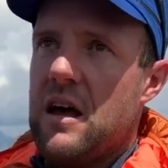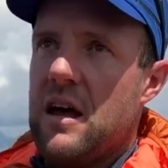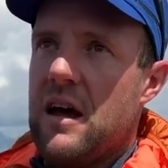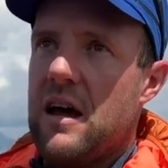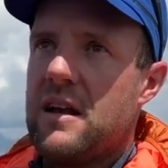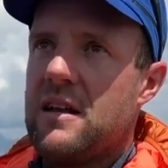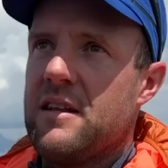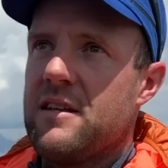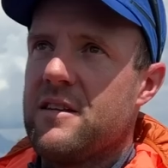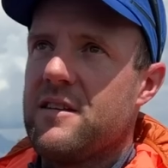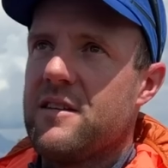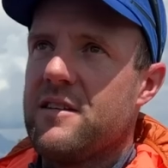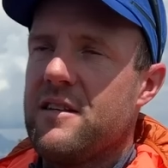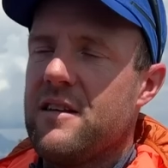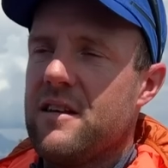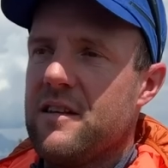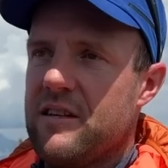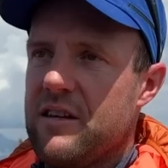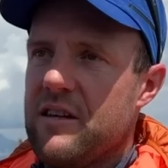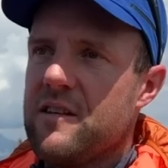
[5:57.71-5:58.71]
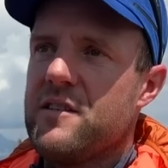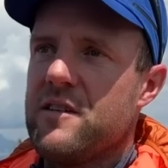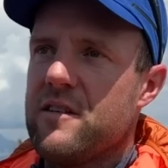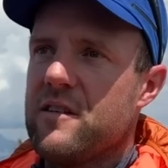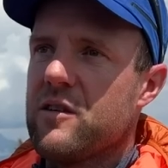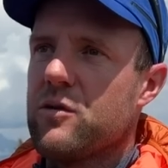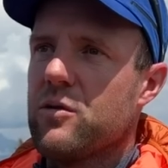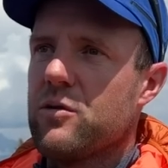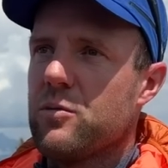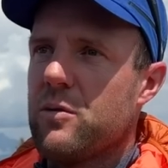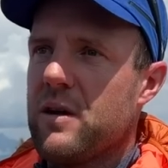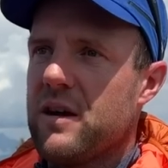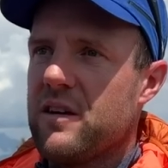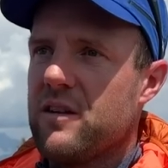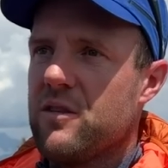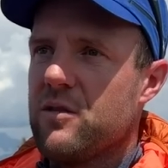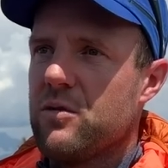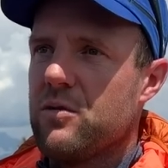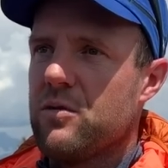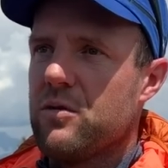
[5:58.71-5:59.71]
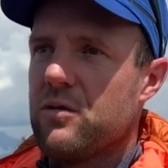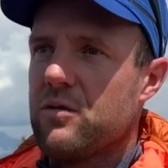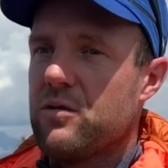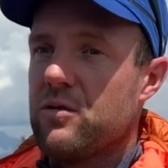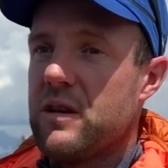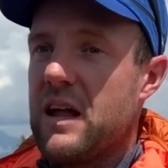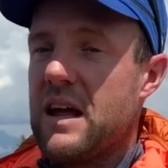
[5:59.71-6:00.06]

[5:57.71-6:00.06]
and this is a good way to